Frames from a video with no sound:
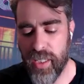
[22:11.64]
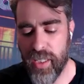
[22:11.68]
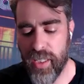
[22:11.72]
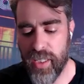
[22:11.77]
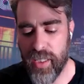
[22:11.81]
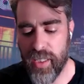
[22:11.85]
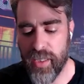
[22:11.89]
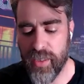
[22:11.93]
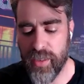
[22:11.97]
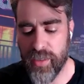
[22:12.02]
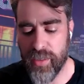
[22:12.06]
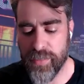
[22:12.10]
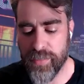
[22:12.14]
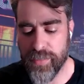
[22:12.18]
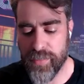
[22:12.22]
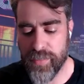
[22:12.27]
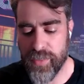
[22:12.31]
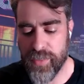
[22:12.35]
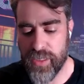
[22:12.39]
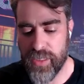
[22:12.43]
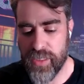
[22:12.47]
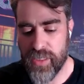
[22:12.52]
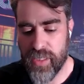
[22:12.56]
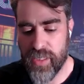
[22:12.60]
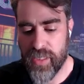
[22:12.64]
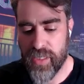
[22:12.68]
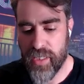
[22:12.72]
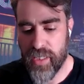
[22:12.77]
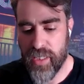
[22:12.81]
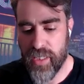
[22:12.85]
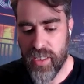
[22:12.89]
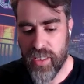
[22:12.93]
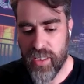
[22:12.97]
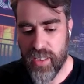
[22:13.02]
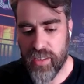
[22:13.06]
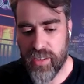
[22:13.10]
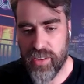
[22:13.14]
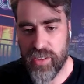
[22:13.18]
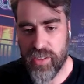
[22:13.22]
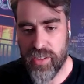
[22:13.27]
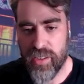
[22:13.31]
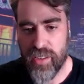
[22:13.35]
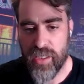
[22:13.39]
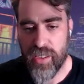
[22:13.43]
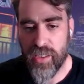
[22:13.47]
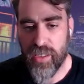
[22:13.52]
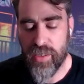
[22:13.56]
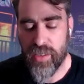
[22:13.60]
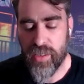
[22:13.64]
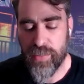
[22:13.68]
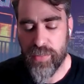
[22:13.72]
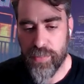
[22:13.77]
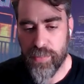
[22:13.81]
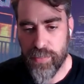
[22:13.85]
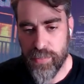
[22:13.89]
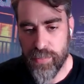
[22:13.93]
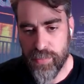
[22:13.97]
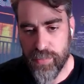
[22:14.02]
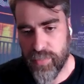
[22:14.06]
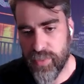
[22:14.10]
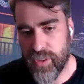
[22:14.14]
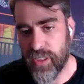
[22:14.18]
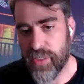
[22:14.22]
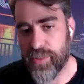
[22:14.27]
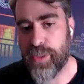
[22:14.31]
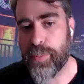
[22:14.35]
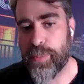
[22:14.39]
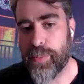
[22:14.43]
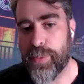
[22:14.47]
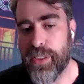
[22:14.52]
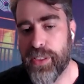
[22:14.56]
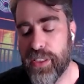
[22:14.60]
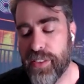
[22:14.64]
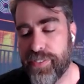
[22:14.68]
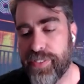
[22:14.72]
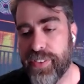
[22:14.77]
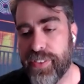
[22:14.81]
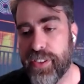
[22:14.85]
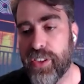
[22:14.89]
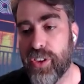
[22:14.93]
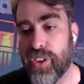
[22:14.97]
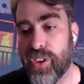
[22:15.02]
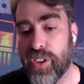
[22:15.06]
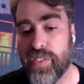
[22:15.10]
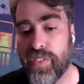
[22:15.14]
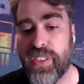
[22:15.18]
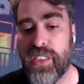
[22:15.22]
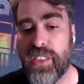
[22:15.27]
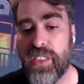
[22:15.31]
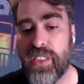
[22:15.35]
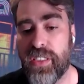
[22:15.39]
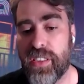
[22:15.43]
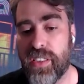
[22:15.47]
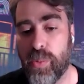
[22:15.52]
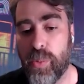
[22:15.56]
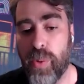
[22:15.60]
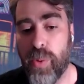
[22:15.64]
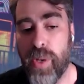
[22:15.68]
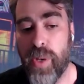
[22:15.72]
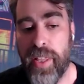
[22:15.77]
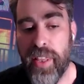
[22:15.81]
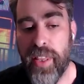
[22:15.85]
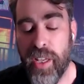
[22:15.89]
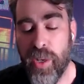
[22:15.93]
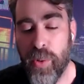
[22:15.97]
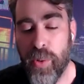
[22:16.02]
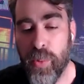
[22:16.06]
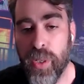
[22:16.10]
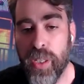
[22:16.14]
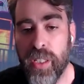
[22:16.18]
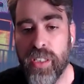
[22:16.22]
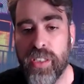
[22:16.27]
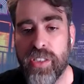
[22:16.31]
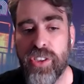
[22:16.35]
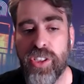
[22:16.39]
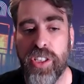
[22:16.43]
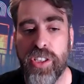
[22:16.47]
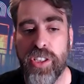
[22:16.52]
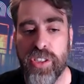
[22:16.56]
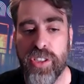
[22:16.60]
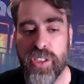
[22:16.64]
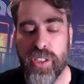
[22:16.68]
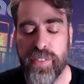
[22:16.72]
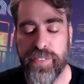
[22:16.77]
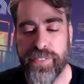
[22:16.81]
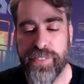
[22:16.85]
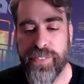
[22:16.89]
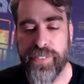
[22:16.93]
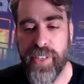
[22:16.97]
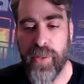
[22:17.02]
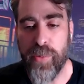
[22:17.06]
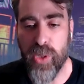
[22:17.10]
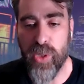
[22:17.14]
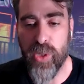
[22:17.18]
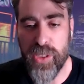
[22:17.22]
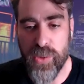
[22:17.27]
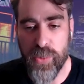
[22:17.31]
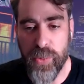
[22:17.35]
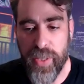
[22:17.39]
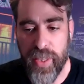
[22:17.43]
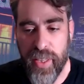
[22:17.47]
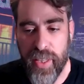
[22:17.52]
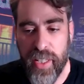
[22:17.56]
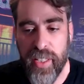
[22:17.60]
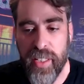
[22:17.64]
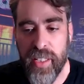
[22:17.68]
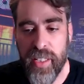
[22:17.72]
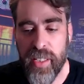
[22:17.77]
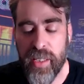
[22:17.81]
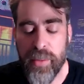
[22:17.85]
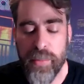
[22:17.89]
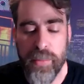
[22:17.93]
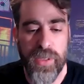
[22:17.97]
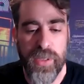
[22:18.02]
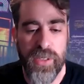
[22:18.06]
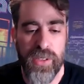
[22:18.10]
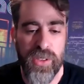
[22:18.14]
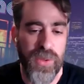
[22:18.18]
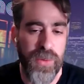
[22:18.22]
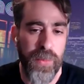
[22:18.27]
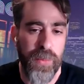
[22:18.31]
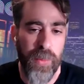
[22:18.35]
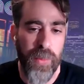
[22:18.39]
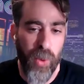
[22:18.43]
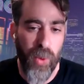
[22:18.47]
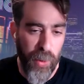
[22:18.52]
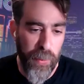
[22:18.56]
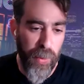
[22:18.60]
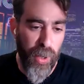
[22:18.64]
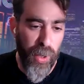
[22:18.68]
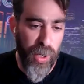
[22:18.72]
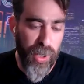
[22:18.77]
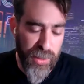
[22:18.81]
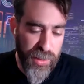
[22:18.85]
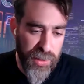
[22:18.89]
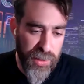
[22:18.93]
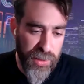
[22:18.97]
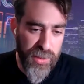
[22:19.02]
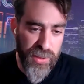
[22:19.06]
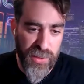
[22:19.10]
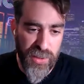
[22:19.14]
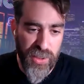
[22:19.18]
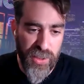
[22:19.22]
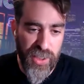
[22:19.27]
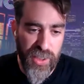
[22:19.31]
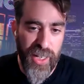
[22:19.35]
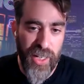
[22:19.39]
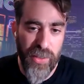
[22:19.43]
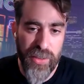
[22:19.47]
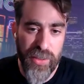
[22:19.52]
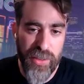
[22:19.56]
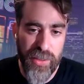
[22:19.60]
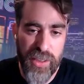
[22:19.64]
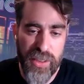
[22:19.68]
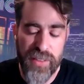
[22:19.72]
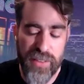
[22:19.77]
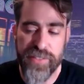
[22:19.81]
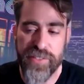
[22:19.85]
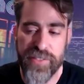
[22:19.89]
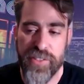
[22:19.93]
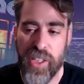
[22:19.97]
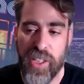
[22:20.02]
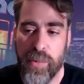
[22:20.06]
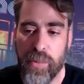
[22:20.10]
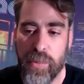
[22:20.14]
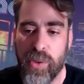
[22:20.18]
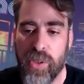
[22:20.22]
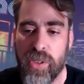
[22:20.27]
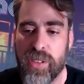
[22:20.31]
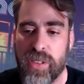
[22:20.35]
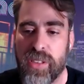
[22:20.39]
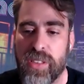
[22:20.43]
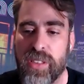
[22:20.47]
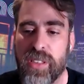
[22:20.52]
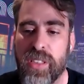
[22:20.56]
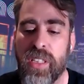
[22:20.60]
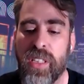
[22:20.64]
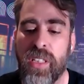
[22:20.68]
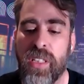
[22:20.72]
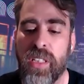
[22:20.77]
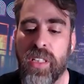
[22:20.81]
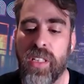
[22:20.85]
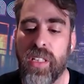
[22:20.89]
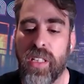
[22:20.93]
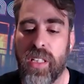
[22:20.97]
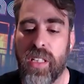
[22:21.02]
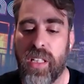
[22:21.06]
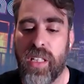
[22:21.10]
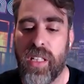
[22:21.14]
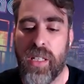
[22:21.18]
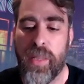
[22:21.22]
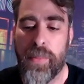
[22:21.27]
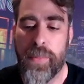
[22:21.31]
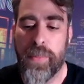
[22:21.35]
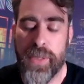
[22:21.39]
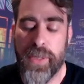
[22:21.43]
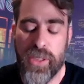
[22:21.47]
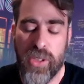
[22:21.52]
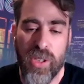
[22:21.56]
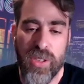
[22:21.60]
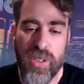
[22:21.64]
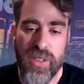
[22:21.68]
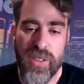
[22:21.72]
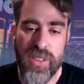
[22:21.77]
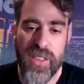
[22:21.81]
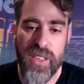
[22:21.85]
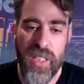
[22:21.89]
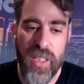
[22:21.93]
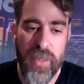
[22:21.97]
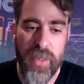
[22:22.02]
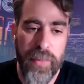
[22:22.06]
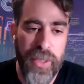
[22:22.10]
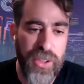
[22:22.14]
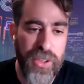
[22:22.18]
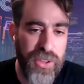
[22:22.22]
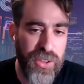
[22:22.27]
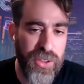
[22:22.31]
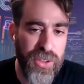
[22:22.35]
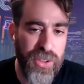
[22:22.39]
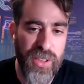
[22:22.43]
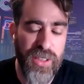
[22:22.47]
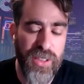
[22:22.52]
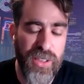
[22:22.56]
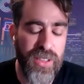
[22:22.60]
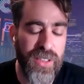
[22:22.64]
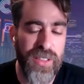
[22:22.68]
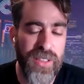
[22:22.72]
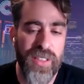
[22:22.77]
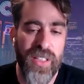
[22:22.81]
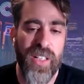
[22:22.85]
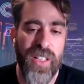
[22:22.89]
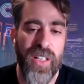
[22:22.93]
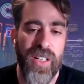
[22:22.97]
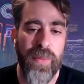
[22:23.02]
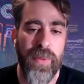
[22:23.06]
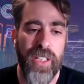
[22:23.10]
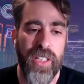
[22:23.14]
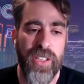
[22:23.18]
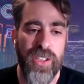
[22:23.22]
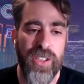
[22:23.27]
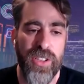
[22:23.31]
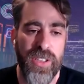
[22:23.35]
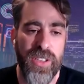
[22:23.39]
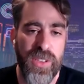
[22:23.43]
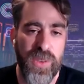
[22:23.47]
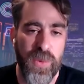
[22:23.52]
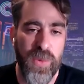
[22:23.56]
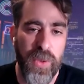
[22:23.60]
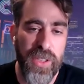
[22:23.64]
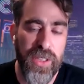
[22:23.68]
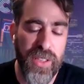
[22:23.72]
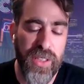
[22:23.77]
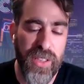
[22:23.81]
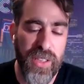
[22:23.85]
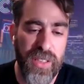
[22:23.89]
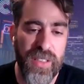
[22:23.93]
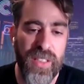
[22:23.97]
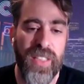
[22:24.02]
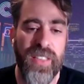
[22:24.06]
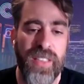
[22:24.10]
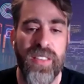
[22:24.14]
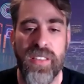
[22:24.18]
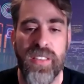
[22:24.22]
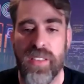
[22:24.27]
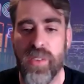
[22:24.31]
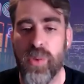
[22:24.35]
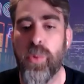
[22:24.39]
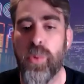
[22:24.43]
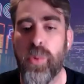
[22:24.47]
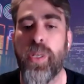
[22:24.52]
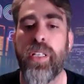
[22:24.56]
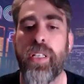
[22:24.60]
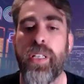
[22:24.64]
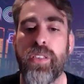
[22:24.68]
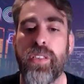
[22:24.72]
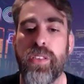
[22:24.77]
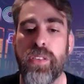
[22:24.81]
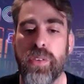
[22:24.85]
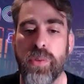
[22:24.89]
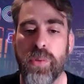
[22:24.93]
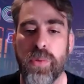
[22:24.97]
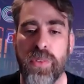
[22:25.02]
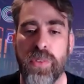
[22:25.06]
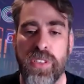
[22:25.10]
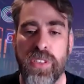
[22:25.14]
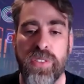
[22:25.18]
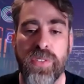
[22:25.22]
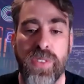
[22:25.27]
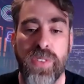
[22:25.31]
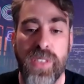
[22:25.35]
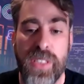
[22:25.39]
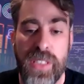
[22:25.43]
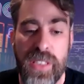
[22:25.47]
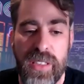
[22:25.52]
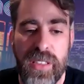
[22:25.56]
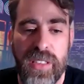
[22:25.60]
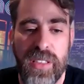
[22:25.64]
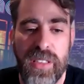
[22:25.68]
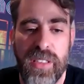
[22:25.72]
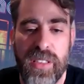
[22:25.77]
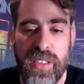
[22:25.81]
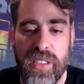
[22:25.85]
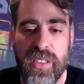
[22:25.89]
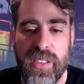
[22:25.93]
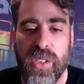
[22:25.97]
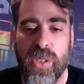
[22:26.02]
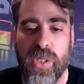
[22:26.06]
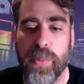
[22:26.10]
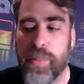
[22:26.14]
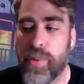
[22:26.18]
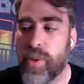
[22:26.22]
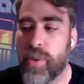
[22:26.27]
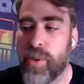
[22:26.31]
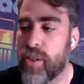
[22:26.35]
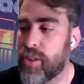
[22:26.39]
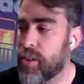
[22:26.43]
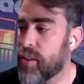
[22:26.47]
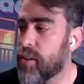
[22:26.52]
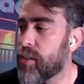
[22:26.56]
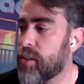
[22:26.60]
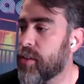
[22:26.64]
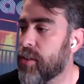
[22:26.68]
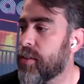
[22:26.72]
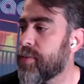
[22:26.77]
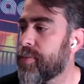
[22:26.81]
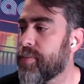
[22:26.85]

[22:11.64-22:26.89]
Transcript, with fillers: Um, uh, the specific services, the way they work, change the frameworks within them into more modern and cloud-native frameworks, uh, but constantly make sure that the entire application is working. That is the way to de-risk this whole project.